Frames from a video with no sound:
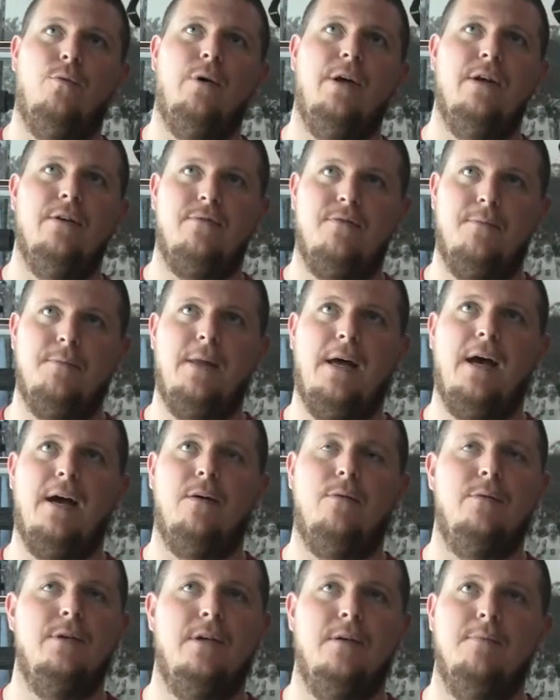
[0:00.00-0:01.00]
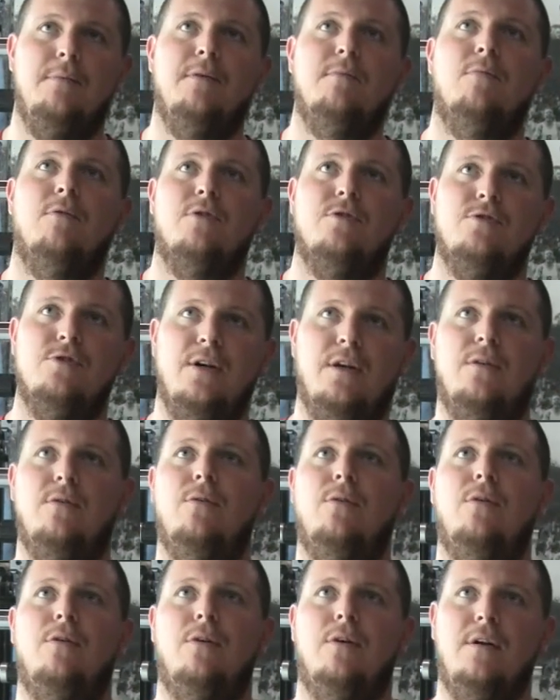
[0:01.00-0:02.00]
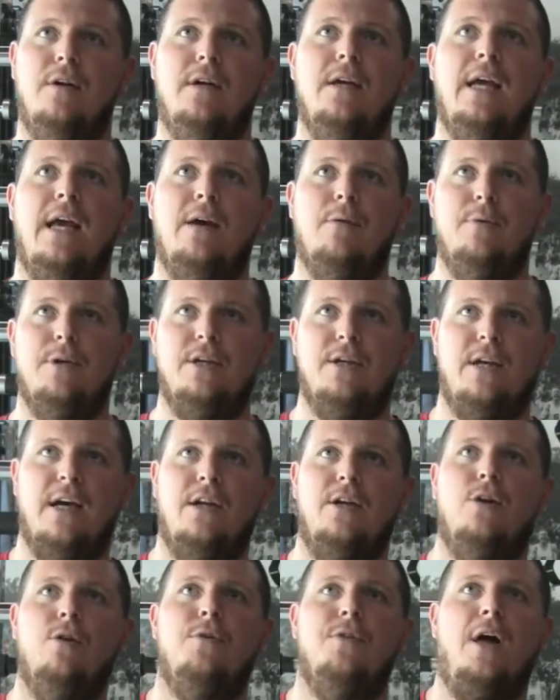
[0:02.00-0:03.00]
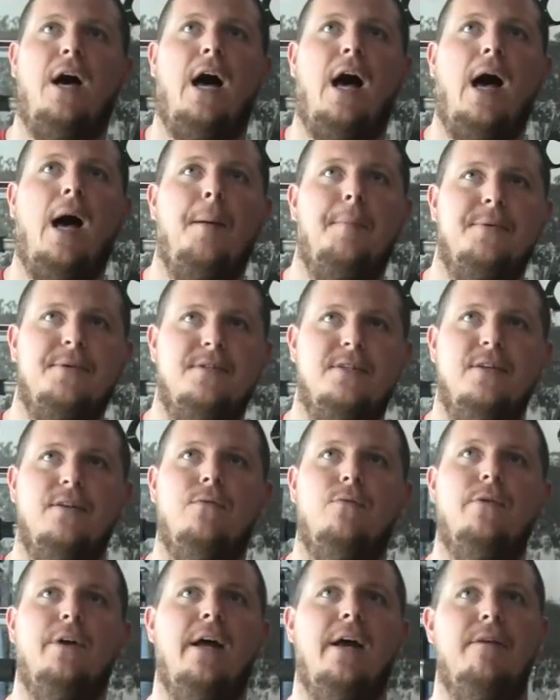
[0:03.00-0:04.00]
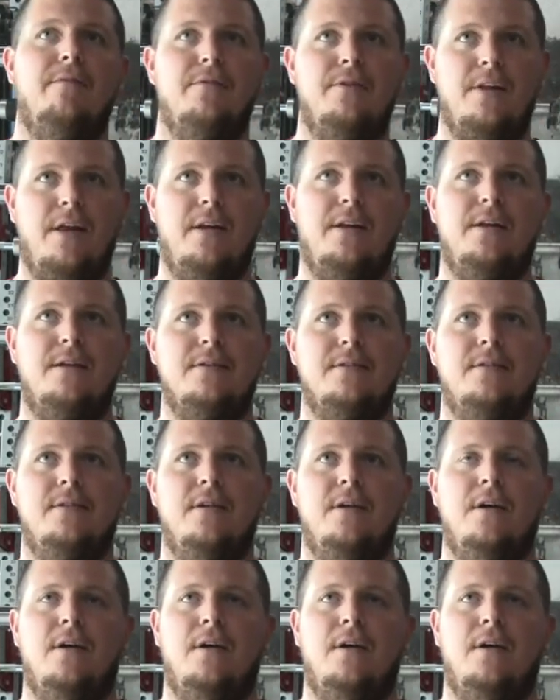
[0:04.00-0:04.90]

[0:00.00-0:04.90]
away from that, we can be more general and we can kind of go in the opposite of whatever that is.